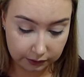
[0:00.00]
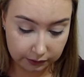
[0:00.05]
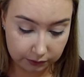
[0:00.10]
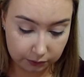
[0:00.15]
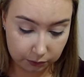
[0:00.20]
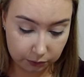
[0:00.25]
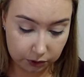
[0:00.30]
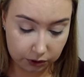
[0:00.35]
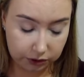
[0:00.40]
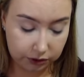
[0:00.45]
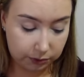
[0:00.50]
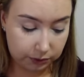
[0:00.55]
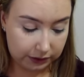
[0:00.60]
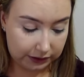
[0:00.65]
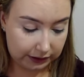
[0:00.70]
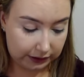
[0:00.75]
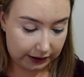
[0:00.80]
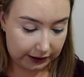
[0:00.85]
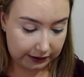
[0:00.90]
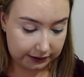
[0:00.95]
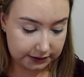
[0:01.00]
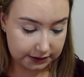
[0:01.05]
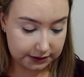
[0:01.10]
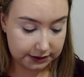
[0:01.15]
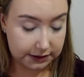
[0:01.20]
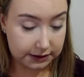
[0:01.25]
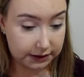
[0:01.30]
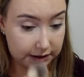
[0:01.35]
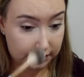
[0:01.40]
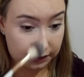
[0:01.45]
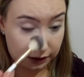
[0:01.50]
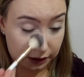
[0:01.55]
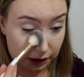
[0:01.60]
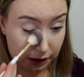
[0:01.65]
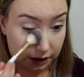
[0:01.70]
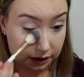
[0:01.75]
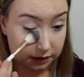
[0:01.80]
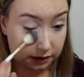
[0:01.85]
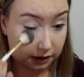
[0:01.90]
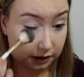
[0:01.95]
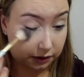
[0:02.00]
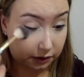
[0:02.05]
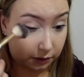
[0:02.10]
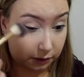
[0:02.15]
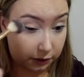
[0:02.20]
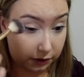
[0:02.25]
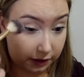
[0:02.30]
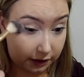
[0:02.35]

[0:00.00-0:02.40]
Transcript: what you would like to see, as I know